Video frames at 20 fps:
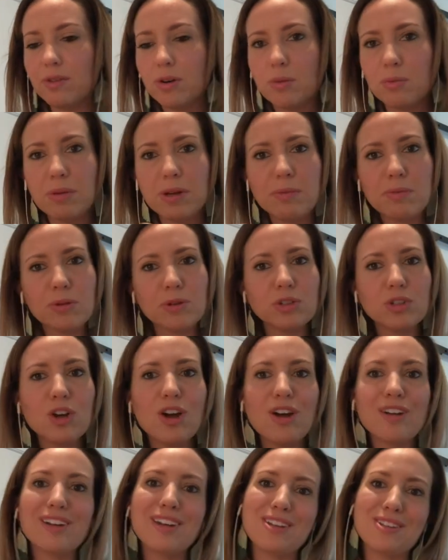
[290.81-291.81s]
or people are
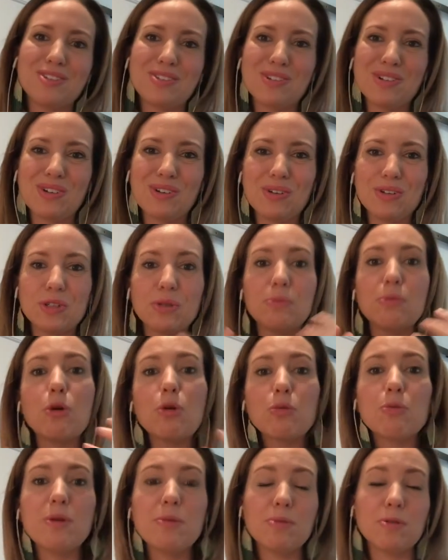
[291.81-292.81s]
talking in circles, or
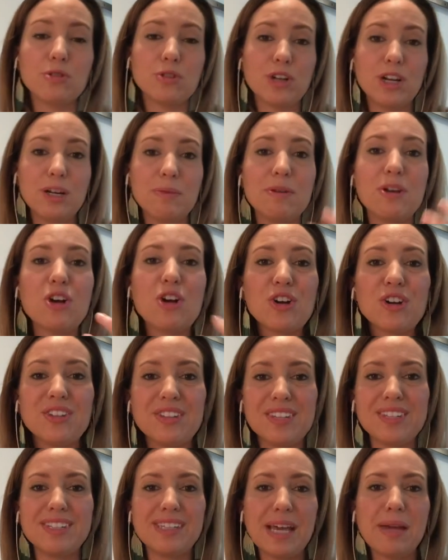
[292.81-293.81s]
both people are trying to be heard at
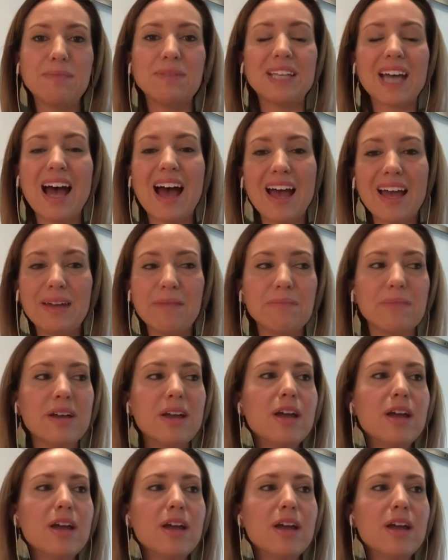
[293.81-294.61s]
the same time.